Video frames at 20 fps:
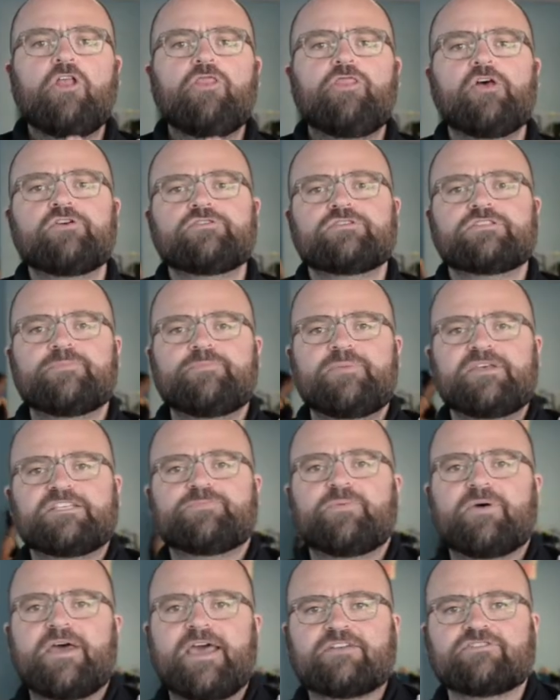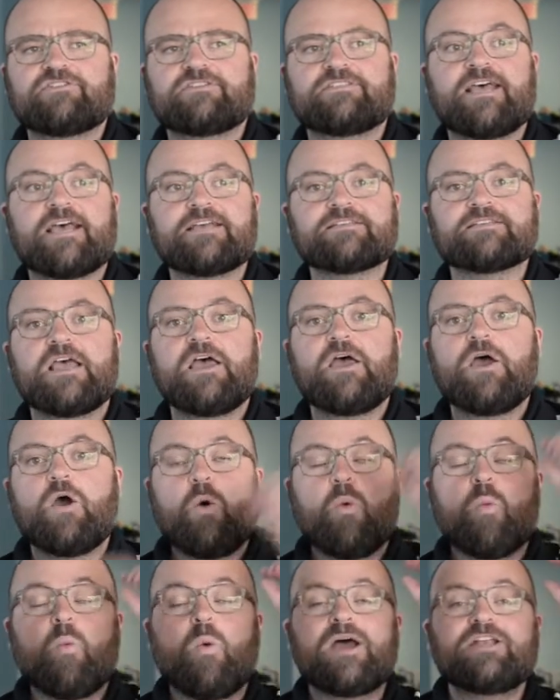Those are some myths about exercise.
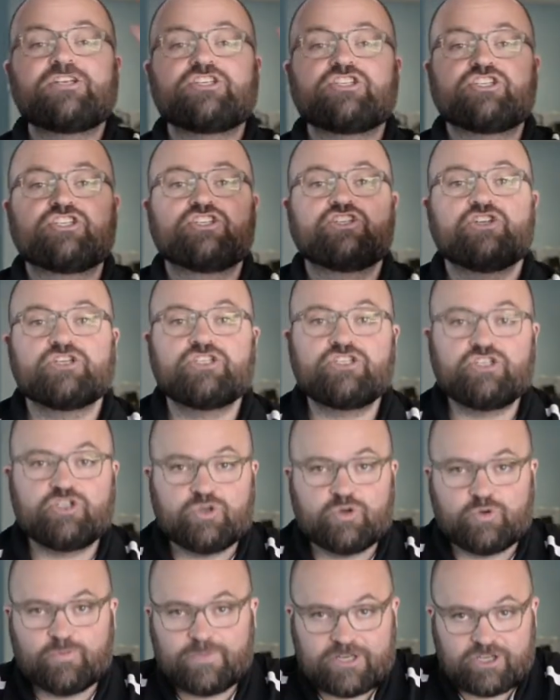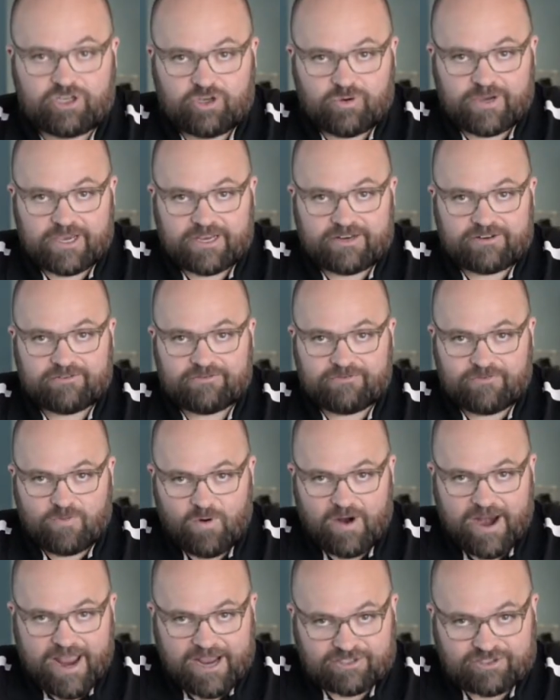What should you be doing
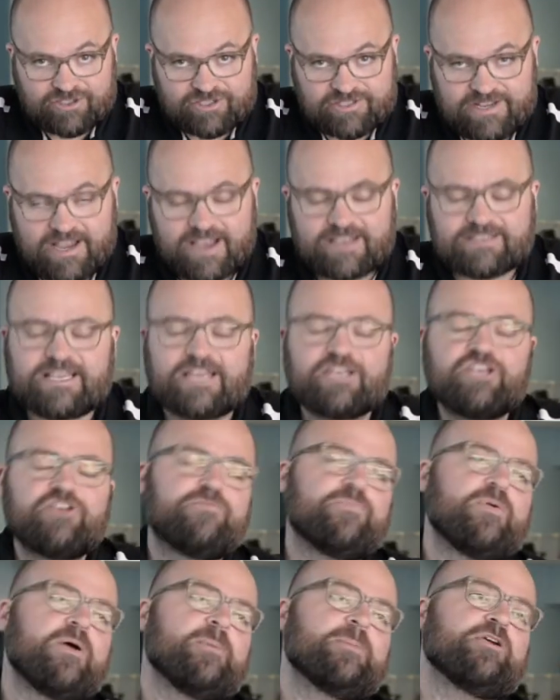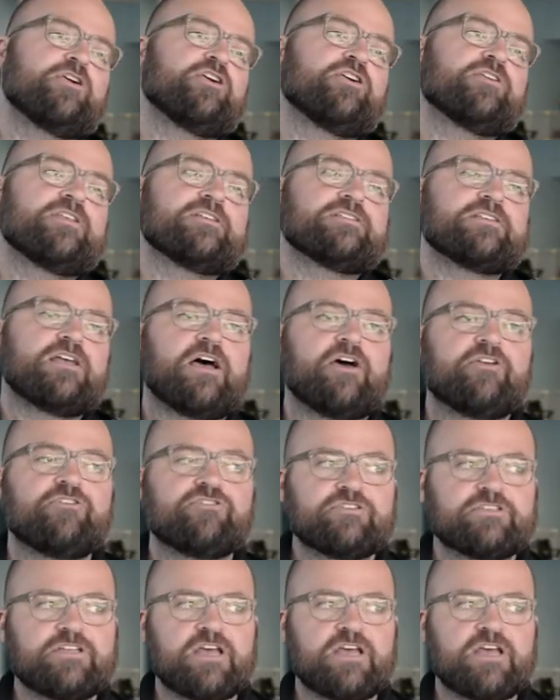for exercise? And you've probably heard this 100